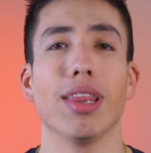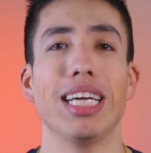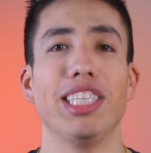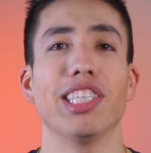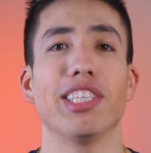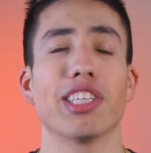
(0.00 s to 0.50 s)

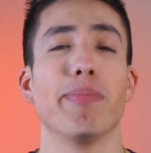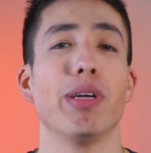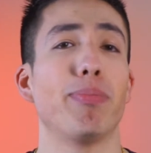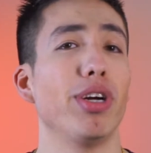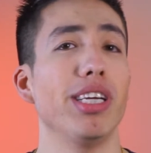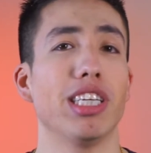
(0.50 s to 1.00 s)
Light sets can be
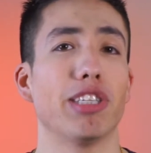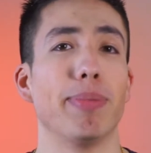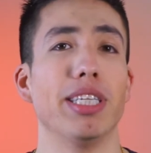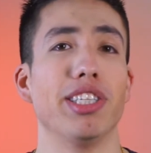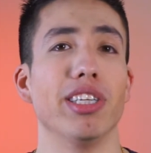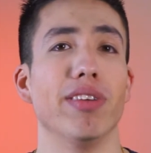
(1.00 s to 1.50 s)
pretty
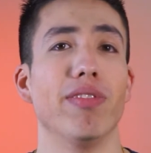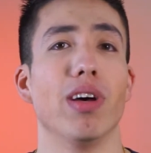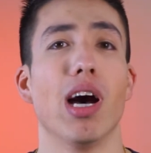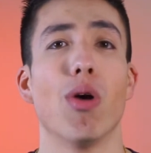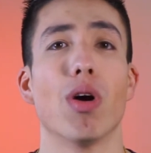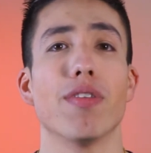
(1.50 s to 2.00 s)
expensive.
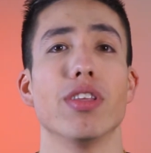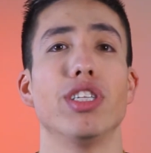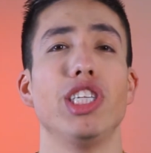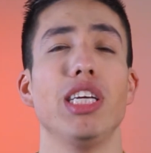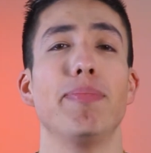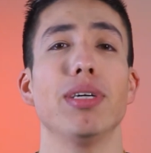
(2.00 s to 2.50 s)
However, the
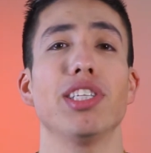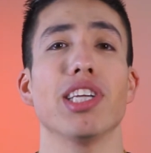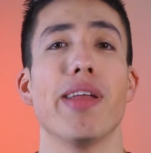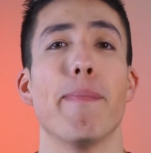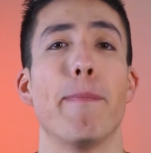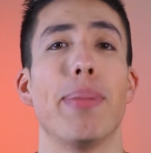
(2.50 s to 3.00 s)
cheapest
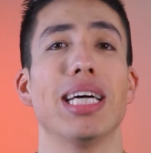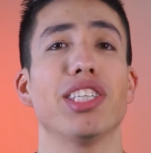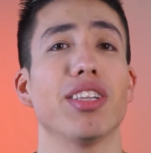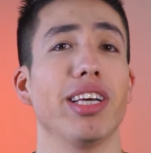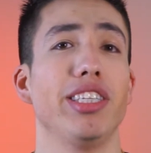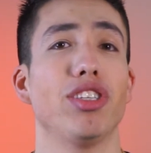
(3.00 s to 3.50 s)
and
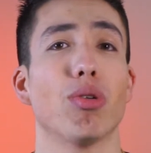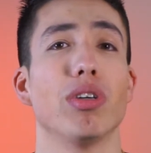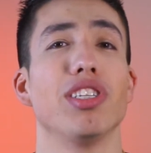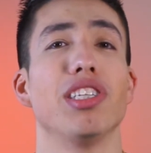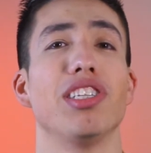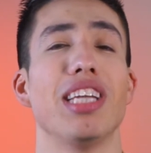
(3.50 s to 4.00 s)
best light
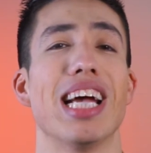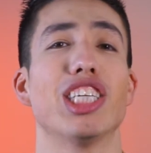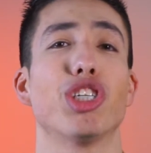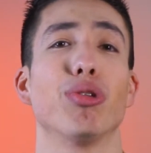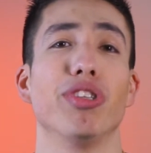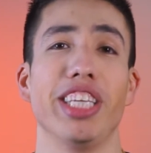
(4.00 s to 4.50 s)
source is natural